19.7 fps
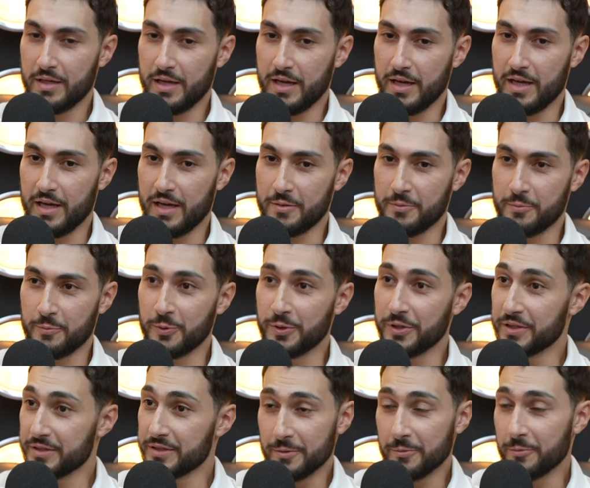and we're
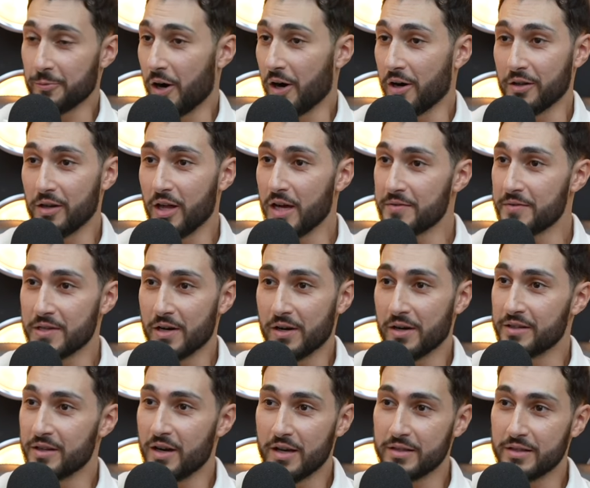just, our lives are
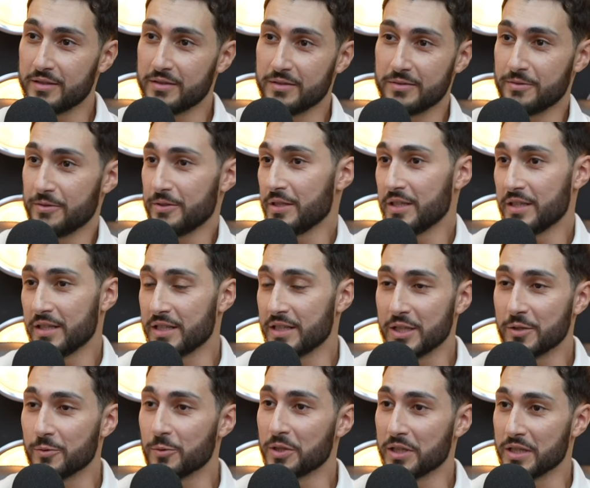not treated in
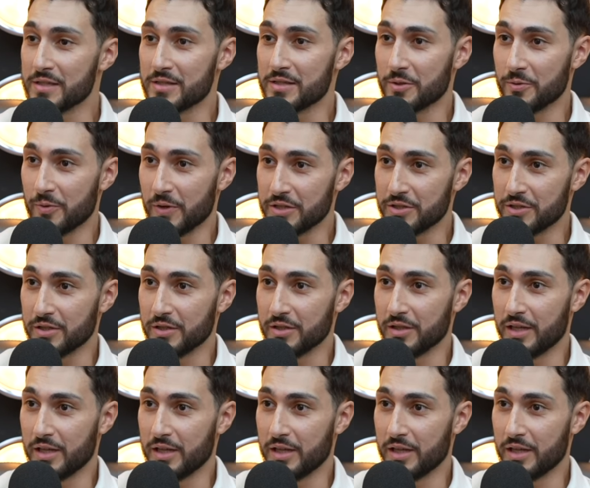equal consideration.